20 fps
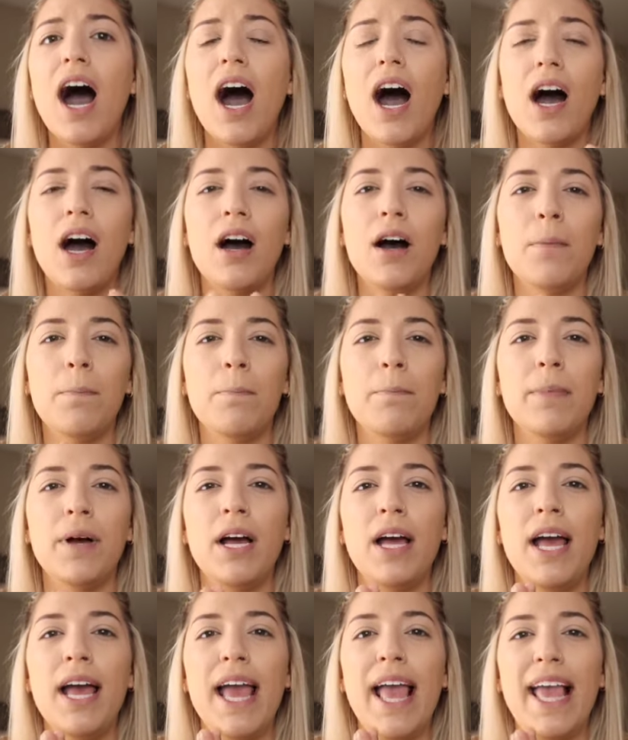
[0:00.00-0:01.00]
And
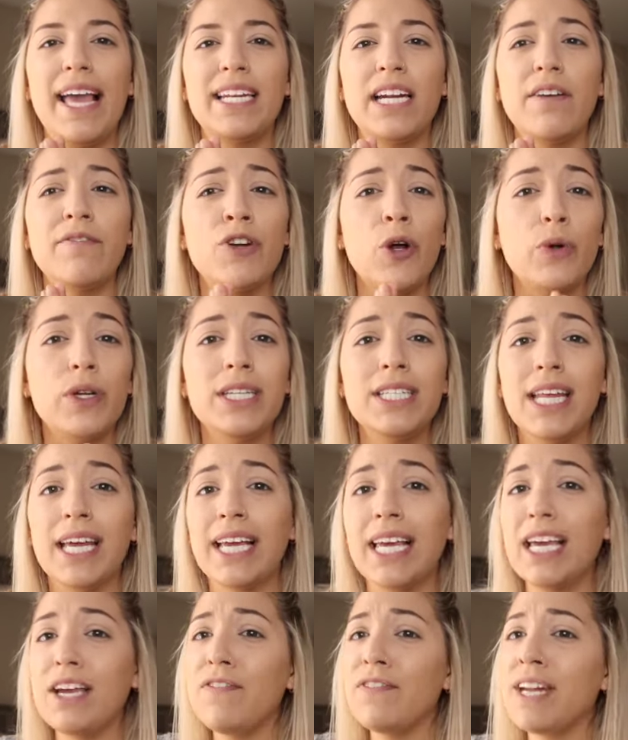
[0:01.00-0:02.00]
I've noticed,
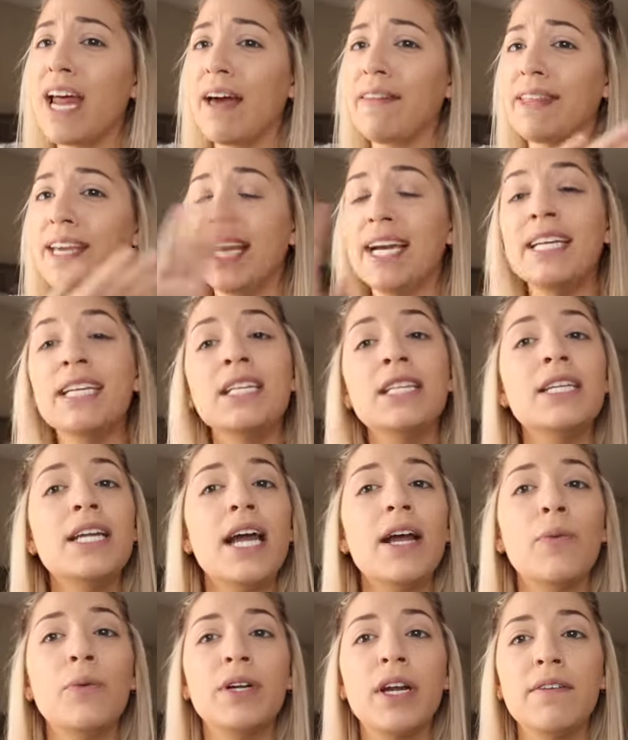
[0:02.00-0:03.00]
like, even at the end of the
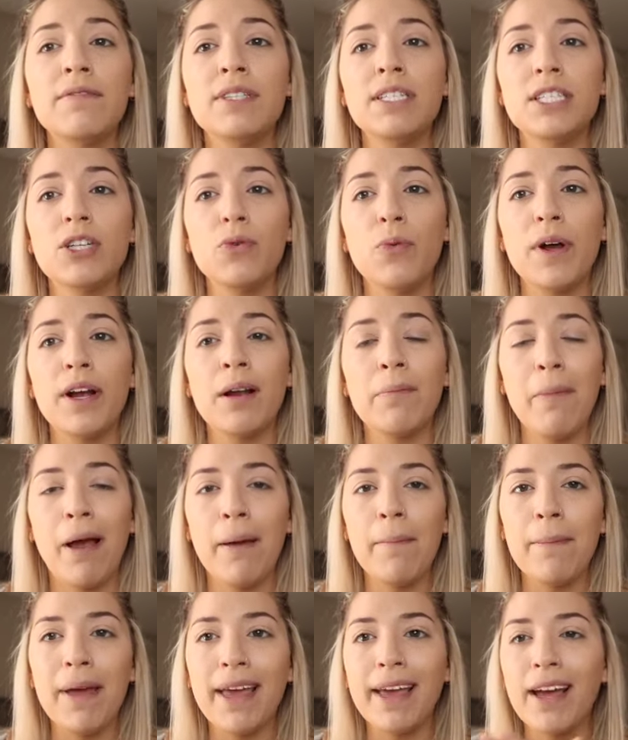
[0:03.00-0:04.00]
day when I'm still wearing
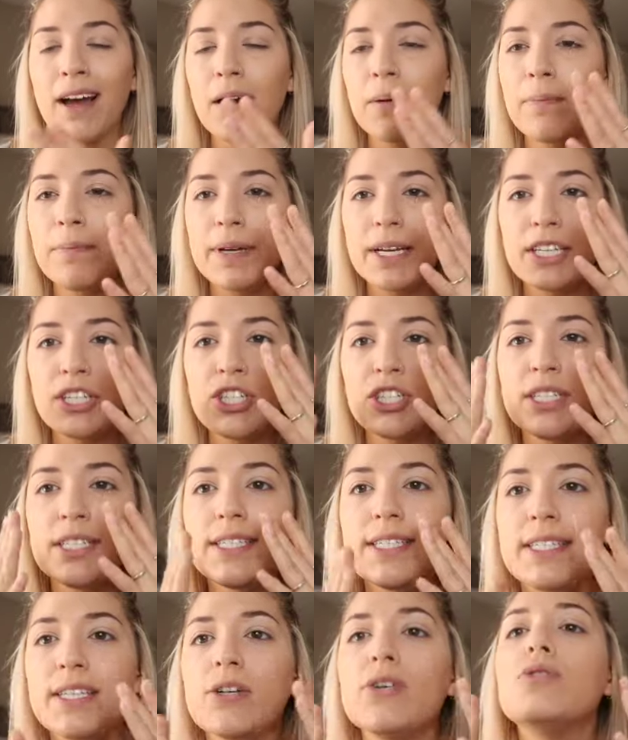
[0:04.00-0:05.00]
my makeup, it just
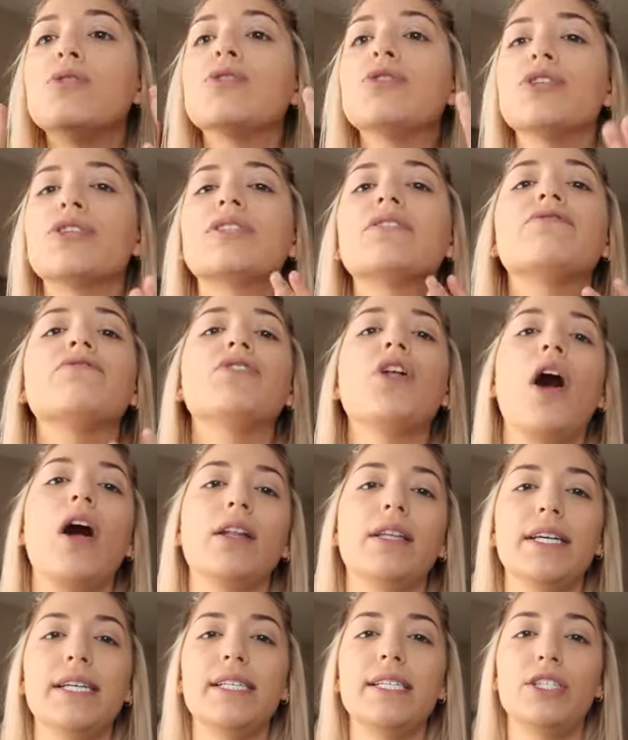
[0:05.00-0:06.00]
still looks
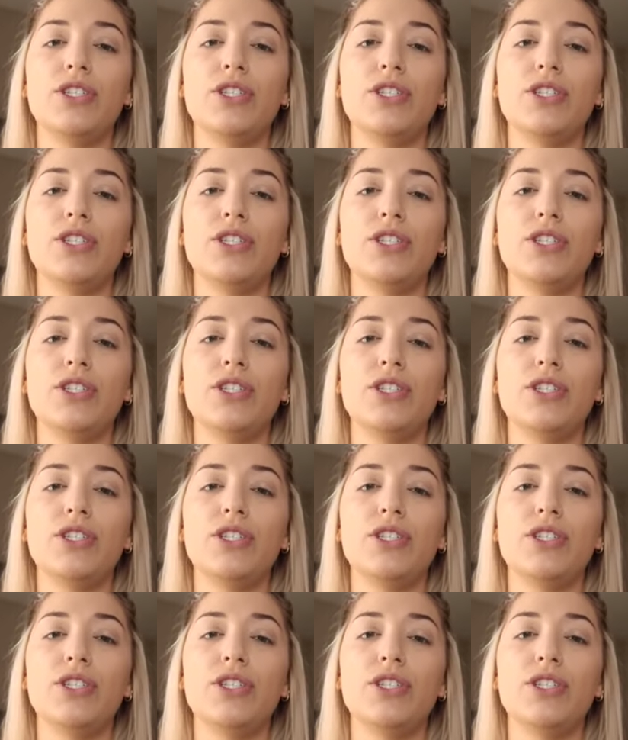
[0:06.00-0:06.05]
flawless.